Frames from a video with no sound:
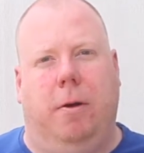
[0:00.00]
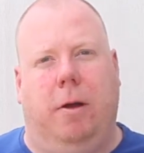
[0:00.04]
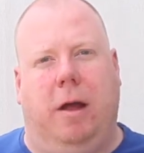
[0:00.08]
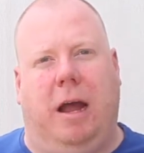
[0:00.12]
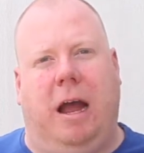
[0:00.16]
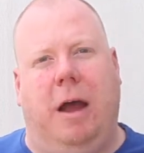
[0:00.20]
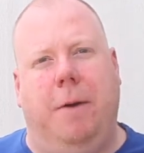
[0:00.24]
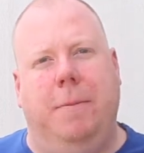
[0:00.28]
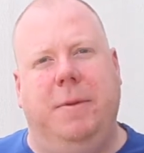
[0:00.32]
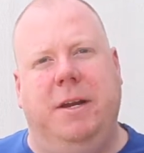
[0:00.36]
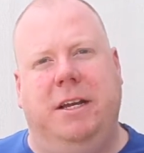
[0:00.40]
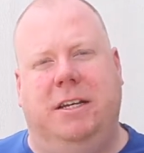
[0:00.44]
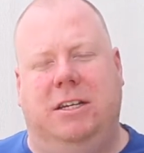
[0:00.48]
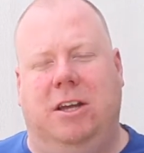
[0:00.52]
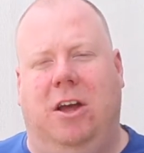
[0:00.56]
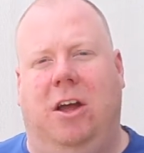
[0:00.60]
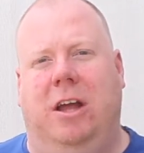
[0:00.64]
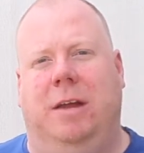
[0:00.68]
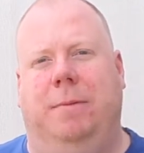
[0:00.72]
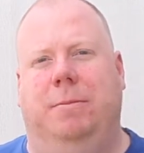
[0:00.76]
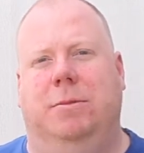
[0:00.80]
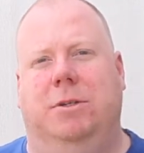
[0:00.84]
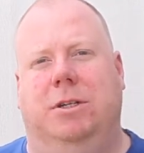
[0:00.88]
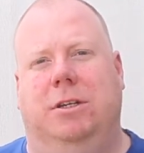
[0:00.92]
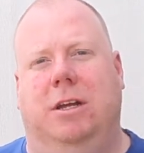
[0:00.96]
How many
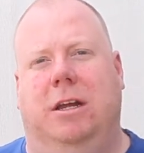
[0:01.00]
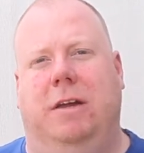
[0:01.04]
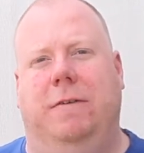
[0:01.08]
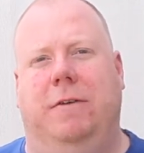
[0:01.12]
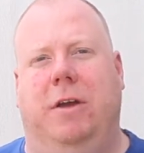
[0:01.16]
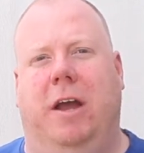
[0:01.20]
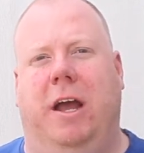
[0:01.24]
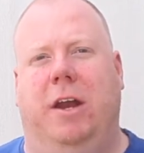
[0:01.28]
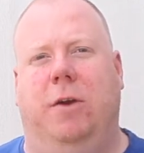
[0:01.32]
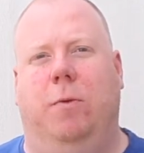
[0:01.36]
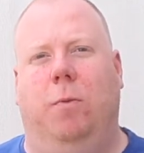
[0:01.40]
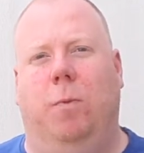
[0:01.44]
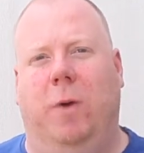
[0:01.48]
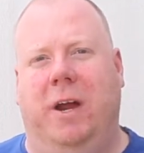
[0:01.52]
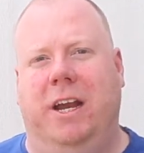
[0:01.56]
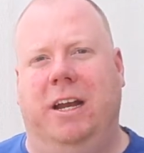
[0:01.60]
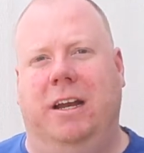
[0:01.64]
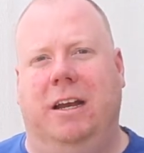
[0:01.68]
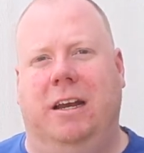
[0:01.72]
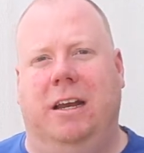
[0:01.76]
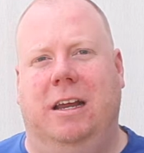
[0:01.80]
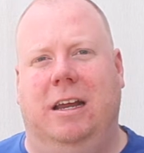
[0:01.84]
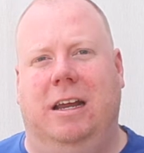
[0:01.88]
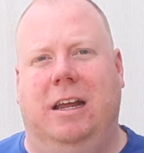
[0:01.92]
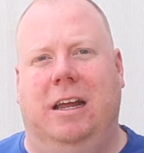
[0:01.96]
times have you had a
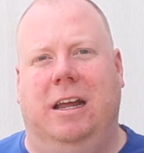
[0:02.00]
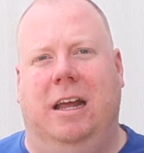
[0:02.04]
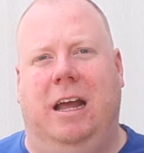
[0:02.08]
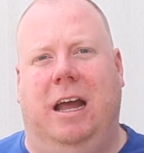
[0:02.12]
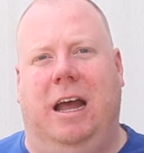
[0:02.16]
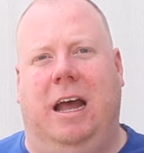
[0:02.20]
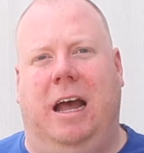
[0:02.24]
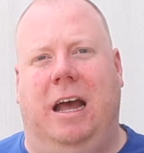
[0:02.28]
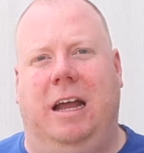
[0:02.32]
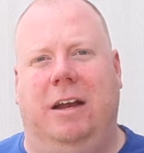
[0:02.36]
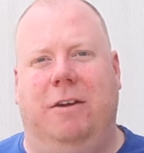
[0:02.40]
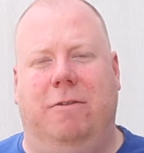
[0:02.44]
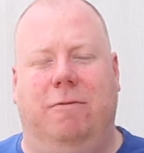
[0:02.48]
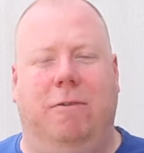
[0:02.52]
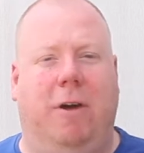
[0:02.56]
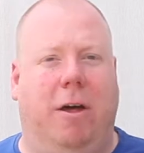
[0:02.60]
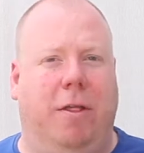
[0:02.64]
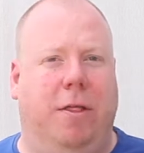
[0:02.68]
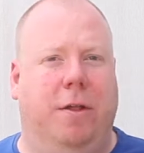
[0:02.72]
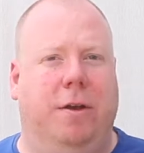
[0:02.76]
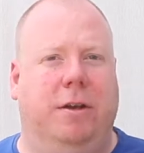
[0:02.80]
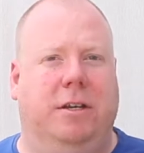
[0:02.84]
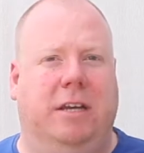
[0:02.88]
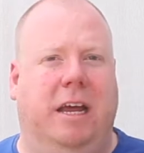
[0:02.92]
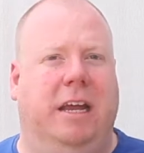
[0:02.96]
win and
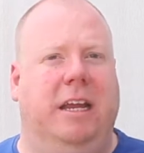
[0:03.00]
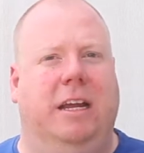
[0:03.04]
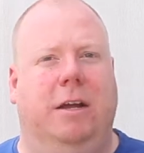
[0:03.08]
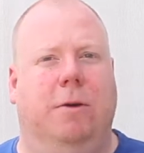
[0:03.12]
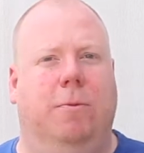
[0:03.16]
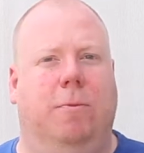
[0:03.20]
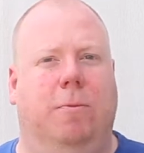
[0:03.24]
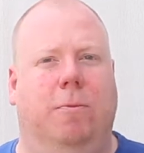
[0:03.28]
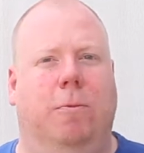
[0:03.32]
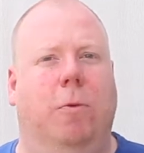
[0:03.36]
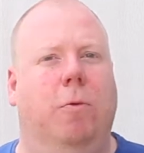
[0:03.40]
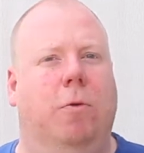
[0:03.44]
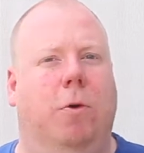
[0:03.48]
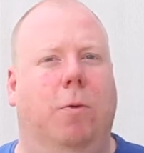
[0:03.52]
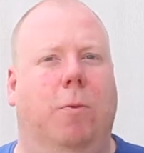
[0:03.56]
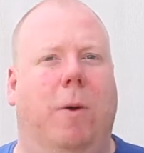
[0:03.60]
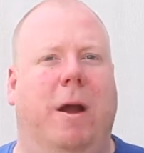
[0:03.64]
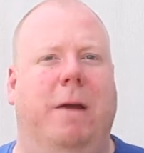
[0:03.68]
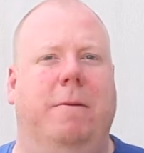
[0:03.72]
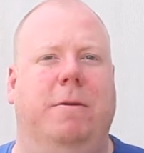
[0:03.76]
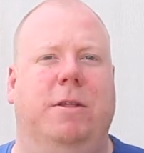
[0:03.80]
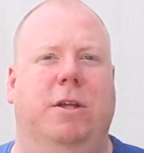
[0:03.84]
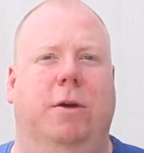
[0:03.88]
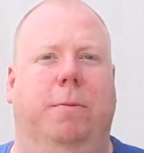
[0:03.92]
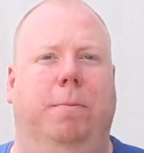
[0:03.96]
rather than take a walk
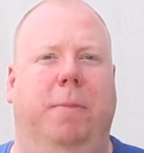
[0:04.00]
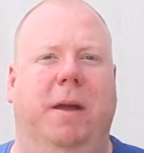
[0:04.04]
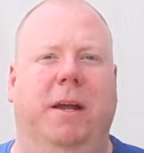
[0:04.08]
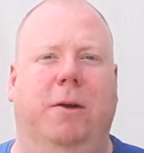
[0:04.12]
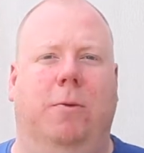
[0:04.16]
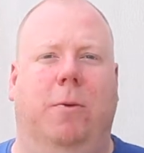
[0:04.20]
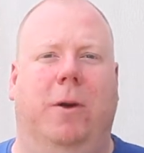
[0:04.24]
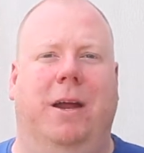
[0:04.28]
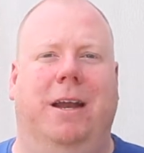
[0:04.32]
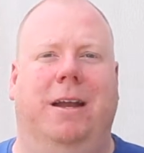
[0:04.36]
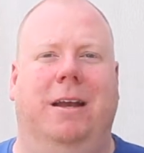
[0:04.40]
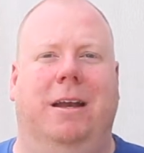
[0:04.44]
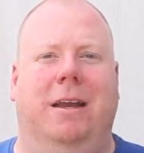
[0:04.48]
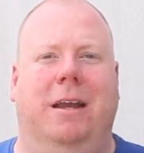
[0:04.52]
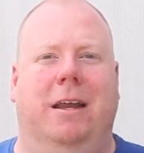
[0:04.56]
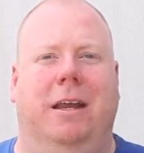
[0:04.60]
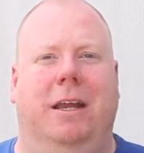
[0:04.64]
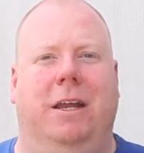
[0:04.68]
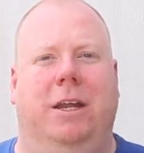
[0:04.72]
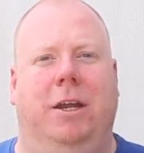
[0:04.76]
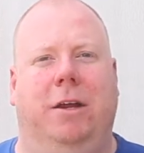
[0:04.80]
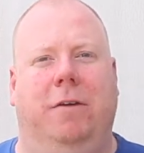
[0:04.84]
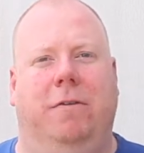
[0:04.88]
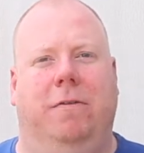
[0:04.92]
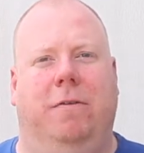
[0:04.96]
away with your big win,
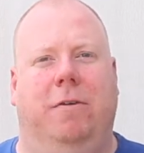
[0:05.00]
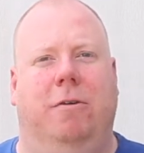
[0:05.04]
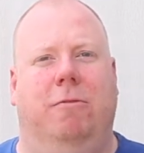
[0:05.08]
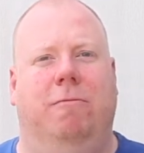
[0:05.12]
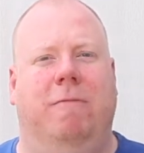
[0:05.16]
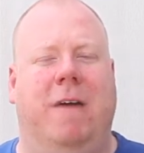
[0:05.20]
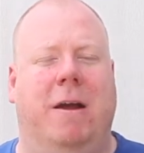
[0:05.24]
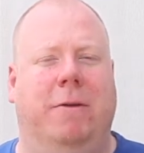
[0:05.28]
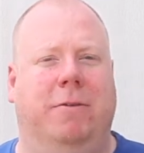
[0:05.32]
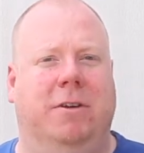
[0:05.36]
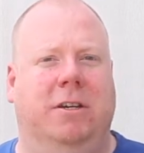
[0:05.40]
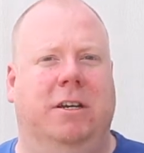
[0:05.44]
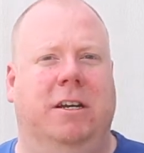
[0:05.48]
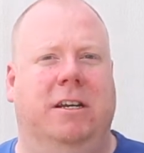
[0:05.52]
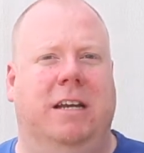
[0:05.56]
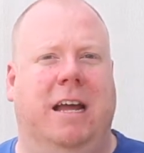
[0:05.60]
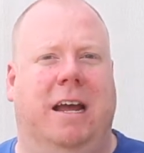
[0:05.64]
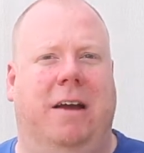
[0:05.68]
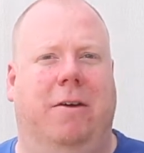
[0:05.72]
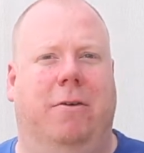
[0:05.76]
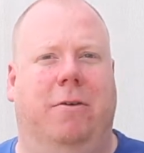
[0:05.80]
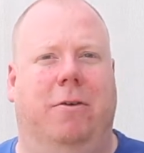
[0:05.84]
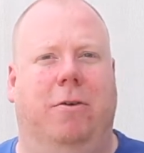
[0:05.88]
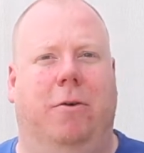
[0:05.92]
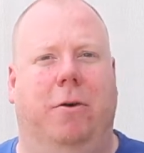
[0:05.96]
you've rounded it
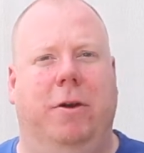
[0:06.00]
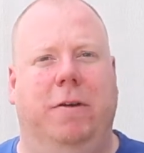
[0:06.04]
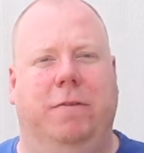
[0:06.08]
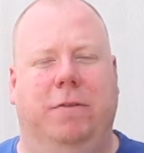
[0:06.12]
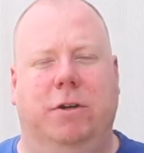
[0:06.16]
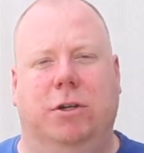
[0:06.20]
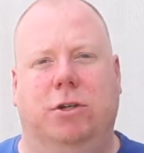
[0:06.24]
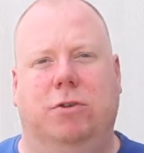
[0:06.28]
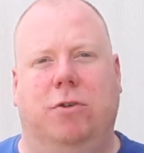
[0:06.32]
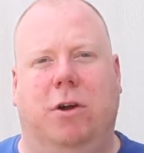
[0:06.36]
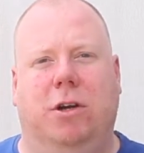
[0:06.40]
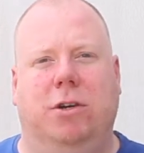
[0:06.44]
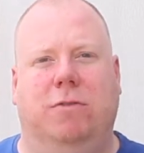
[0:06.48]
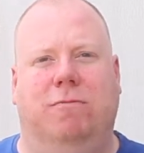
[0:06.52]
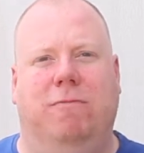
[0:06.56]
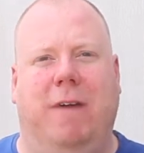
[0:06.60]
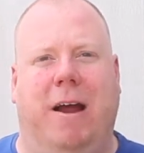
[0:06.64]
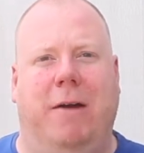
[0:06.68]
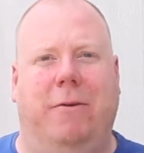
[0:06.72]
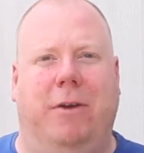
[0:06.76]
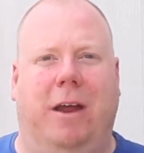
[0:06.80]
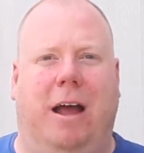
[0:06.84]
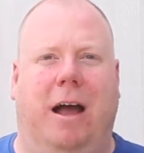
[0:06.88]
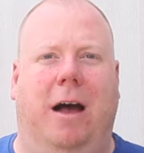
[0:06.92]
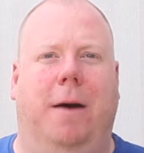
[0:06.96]
down or you've just tried to
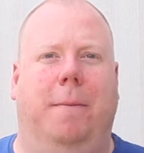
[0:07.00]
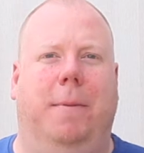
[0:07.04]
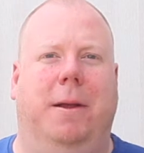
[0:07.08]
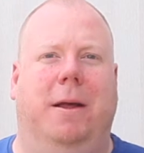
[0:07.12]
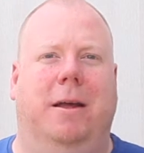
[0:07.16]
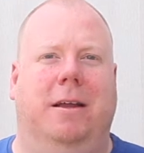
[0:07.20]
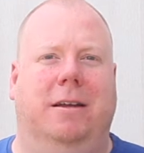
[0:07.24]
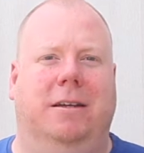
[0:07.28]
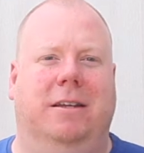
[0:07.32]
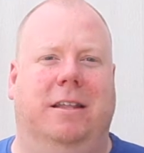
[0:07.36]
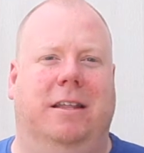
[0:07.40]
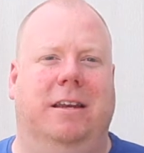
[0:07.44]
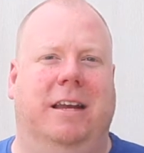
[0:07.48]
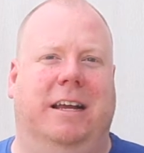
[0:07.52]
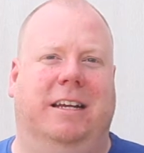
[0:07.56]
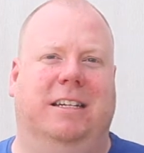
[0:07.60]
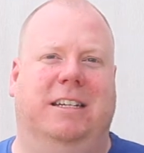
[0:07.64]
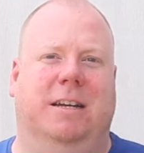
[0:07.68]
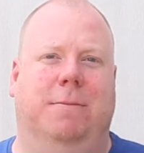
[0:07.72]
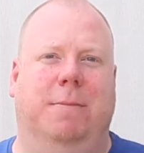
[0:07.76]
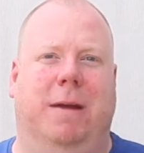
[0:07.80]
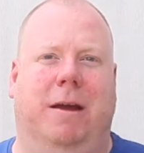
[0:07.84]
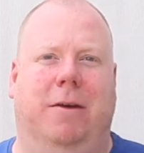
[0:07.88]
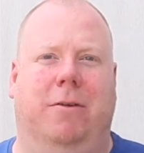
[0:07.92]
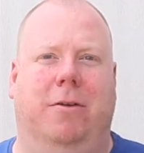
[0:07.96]
round it up to the
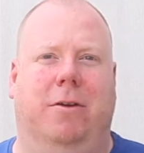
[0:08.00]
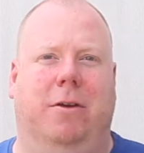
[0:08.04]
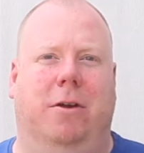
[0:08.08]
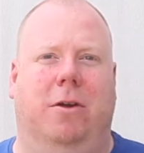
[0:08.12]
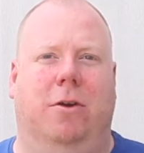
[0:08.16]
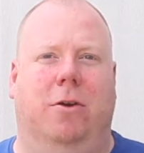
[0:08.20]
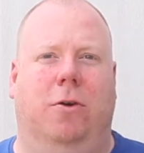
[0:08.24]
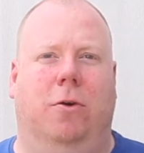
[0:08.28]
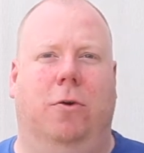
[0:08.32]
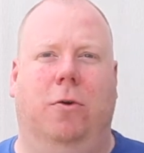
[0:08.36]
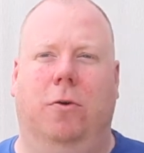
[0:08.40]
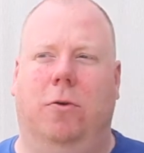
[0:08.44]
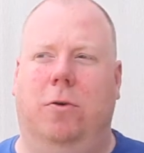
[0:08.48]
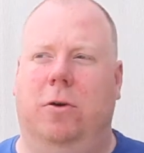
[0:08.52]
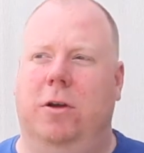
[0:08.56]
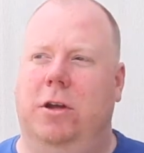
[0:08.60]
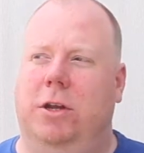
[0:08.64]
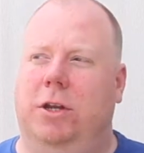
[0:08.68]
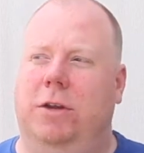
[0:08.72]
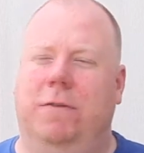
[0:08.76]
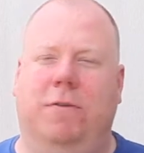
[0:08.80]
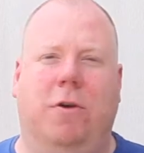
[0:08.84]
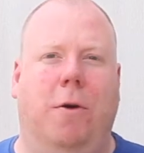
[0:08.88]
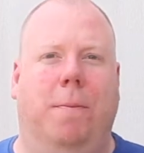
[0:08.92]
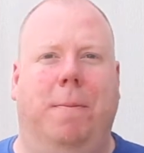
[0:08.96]
next amount or
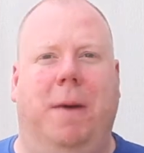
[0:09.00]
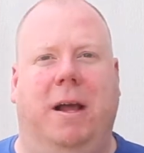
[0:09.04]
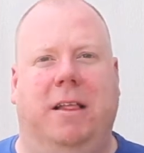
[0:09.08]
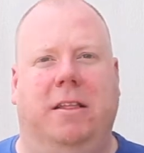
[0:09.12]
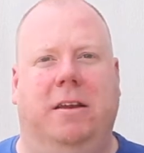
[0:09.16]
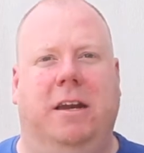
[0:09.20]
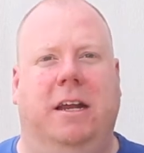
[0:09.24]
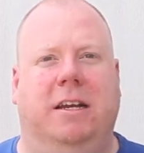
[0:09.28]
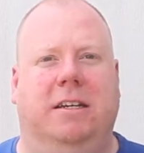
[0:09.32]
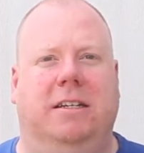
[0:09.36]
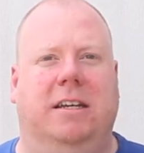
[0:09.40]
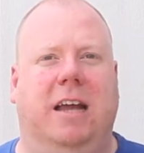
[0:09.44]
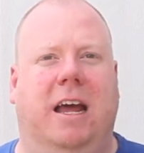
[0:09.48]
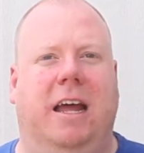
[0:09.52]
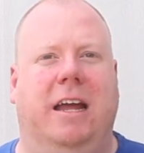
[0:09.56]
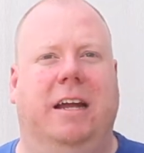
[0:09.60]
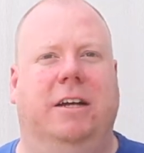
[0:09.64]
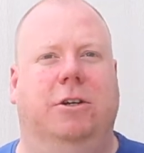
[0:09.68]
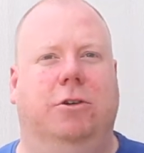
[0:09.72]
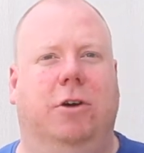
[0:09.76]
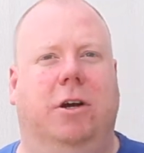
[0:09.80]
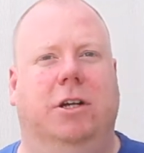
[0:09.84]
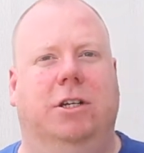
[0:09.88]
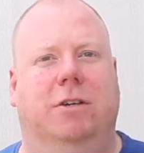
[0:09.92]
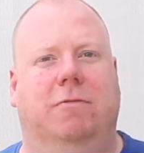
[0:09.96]
you've gone back the next day
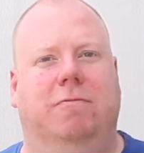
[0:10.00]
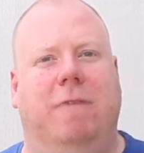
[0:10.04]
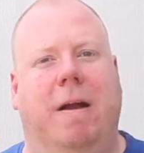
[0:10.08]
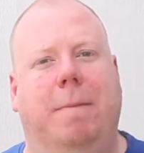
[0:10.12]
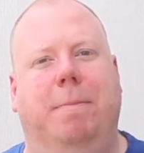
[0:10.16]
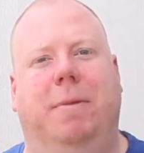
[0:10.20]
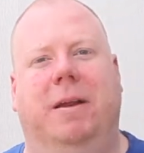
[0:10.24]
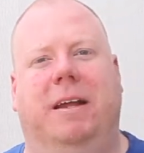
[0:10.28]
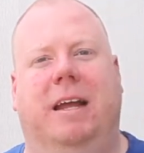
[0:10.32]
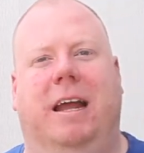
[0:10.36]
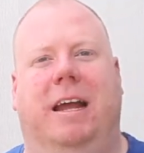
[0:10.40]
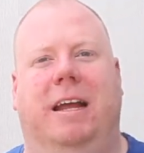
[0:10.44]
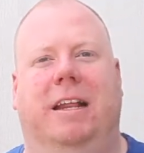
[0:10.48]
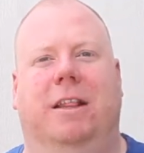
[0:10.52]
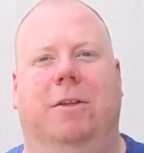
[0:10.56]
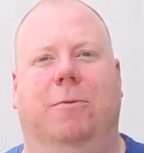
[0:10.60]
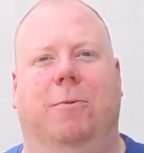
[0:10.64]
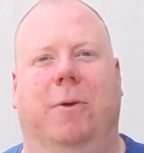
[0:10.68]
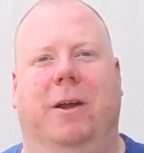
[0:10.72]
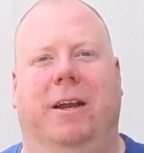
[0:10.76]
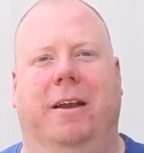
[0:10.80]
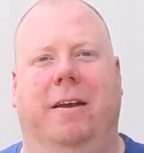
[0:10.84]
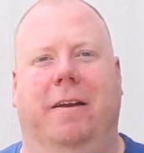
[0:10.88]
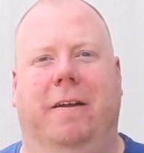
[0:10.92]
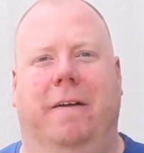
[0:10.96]
and tried to replicate the
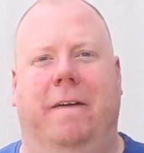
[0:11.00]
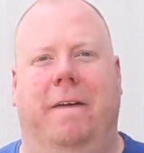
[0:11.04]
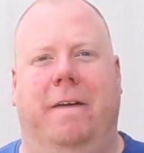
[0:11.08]
win.